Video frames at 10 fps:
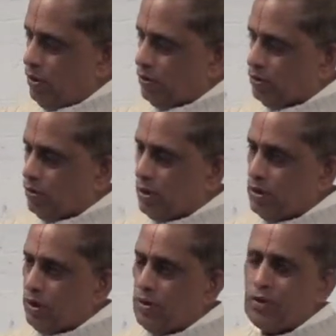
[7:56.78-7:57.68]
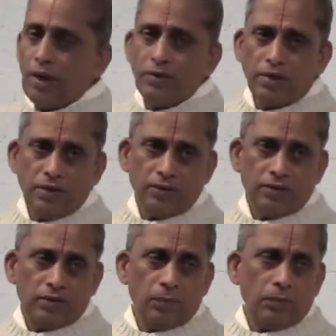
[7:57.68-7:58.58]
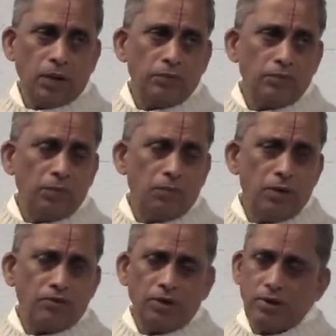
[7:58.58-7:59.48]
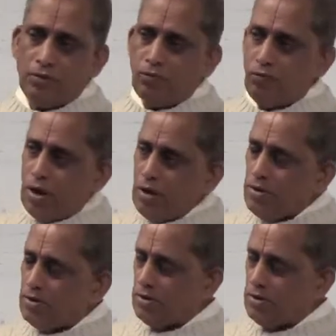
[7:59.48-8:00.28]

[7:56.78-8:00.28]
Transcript: So in such cases, sometimes the patient faints